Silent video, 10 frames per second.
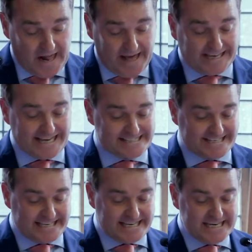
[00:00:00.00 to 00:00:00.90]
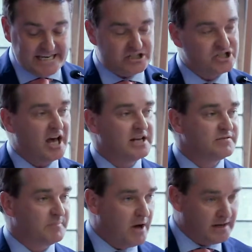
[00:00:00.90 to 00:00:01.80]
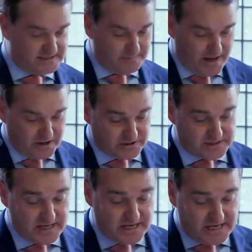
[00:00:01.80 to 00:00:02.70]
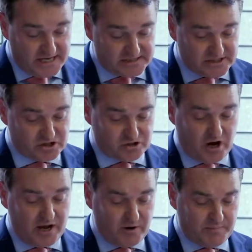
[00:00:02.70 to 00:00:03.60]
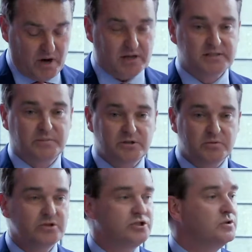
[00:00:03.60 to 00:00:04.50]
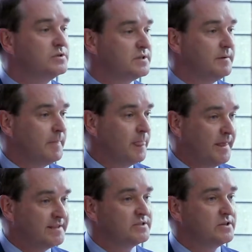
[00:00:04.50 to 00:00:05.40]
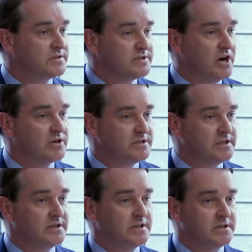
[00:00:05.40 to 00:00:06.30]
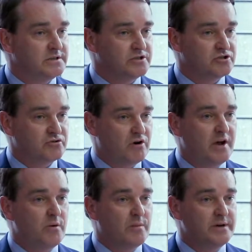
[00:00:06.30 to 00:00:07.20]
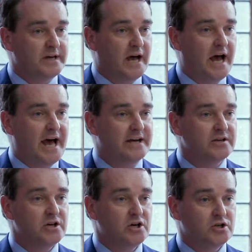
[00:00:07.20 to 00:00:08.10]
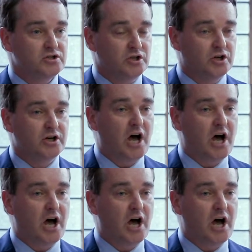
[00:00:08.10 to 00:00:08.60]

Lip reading: And I guess a key challenge for policymakers is to try where possible to reduce this uncertainty, to try where we can to look